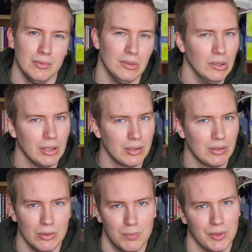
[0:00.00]
look
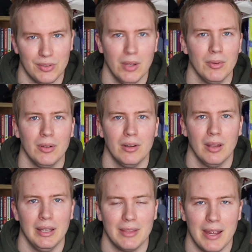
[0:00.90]
super similar.
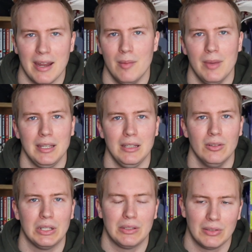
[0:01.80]
Like the anime, he
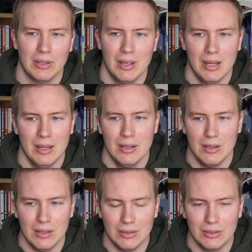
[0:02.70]
looks
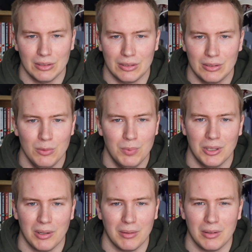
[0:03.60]
just
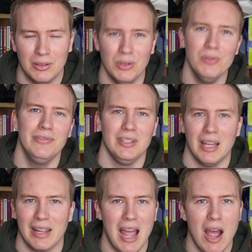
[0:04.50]
super goofy.
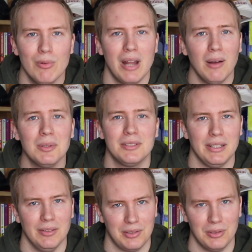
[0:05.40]
Like I would, I would say
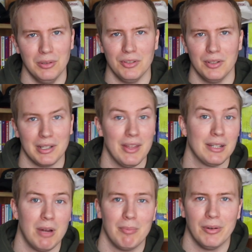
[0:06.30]
he looks goofy looking.
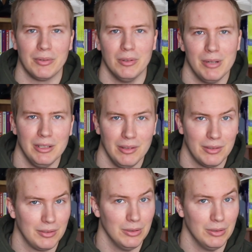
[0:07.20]
That's my personal opinion. He looks